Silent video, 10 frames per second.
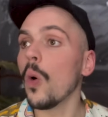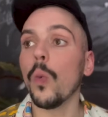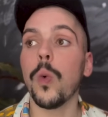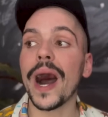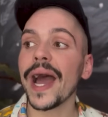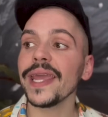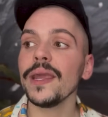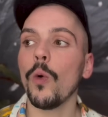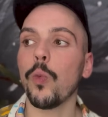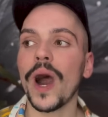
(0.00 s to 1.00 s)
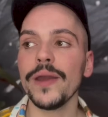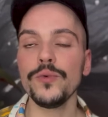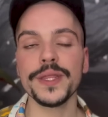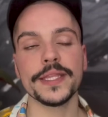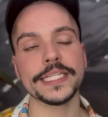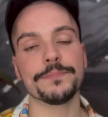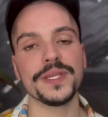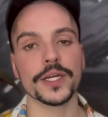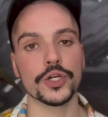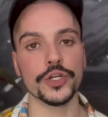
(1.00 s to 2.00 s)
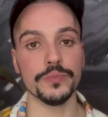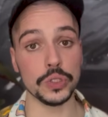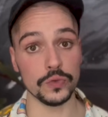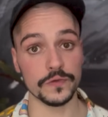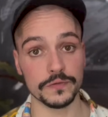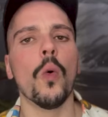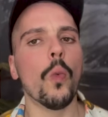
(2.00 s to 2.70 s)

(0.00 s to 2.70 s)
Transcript: Why would this be a good move?